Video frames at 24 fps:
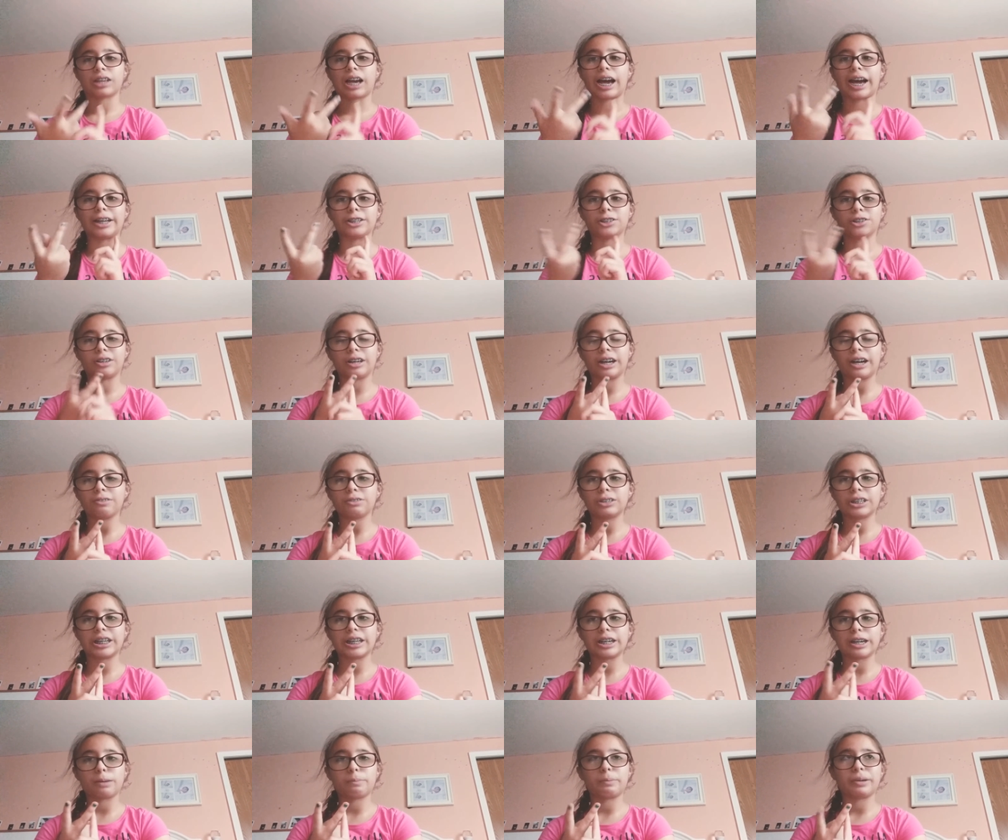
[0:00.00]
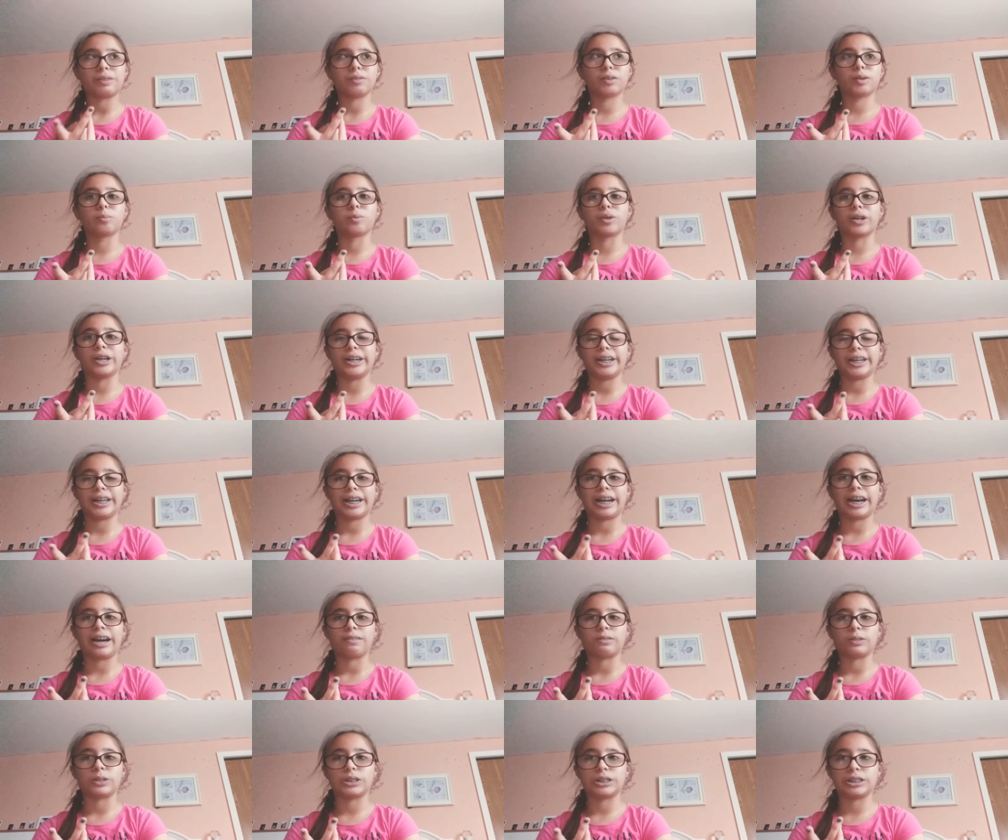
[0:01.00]
I don't have to get up every morning and
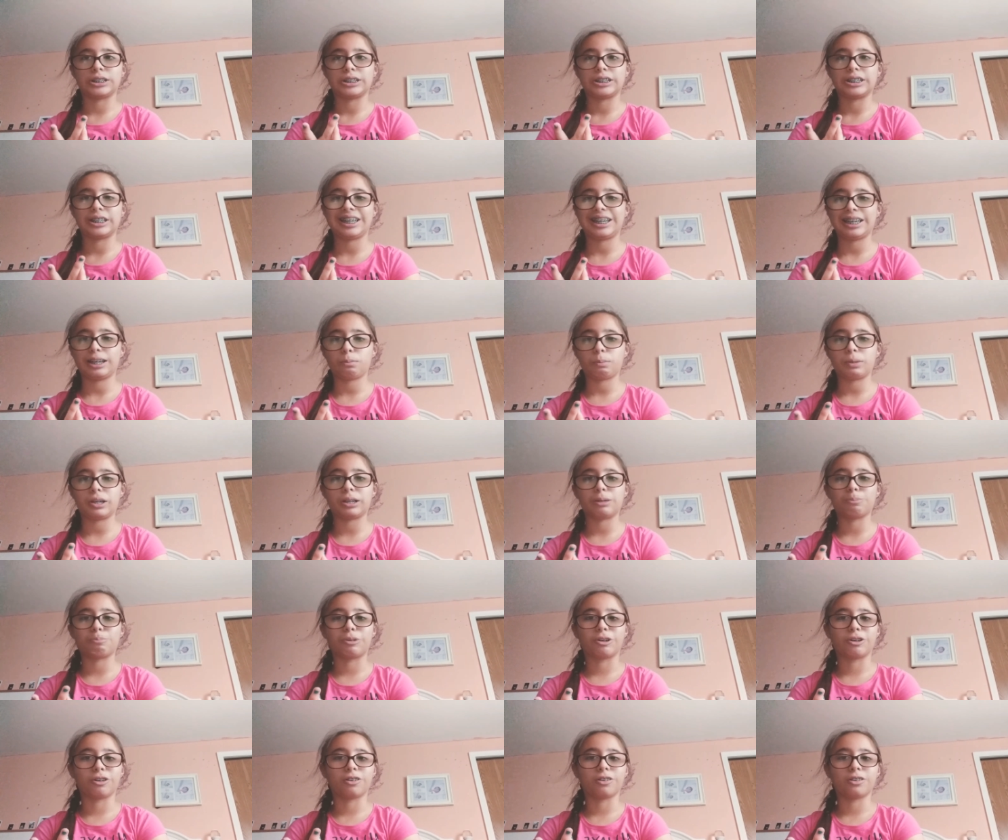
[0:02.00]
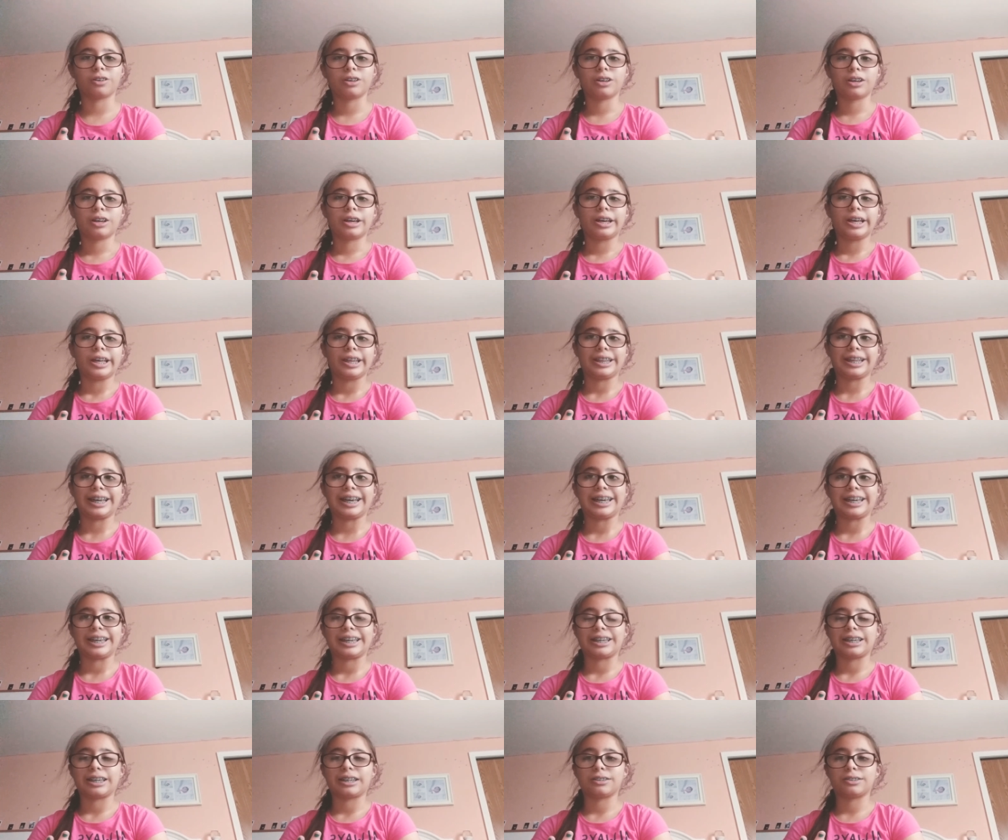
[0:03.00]
have to see people
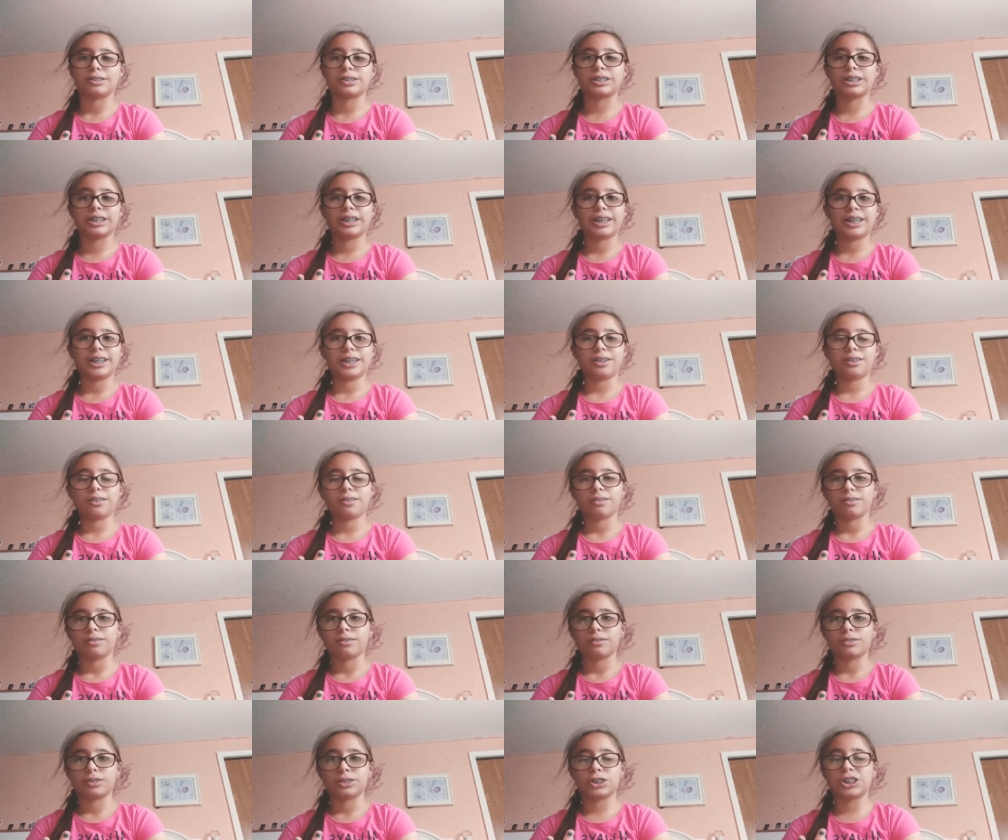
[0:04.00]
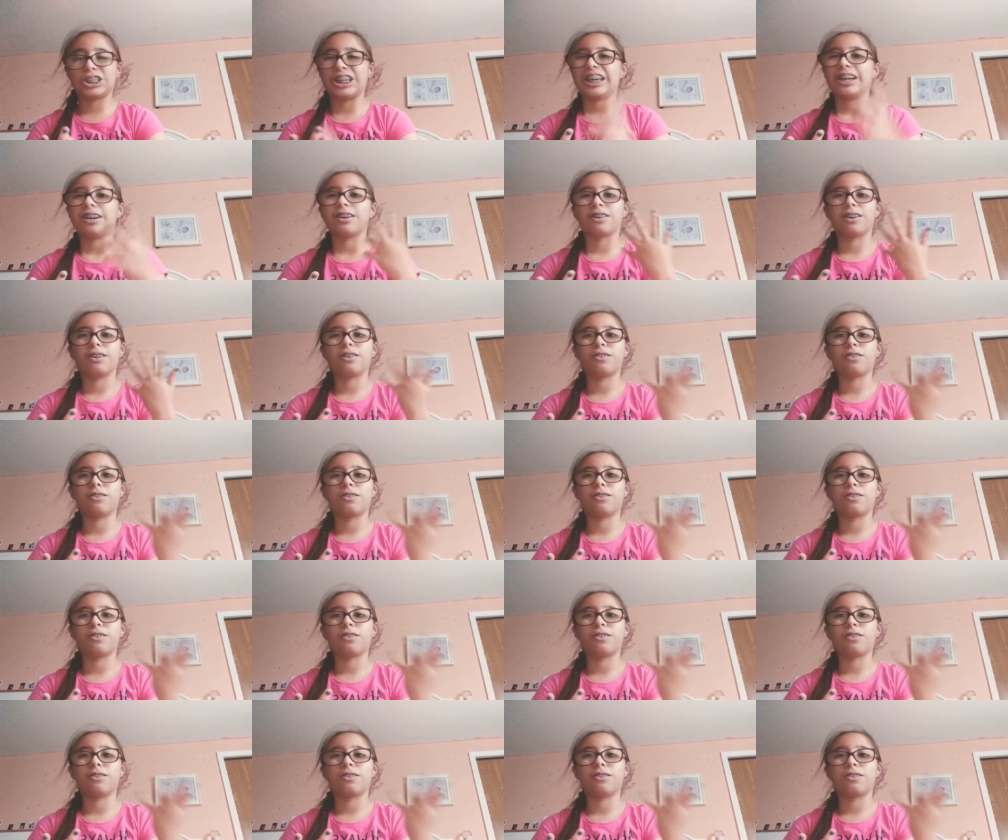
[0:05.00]
like deal deal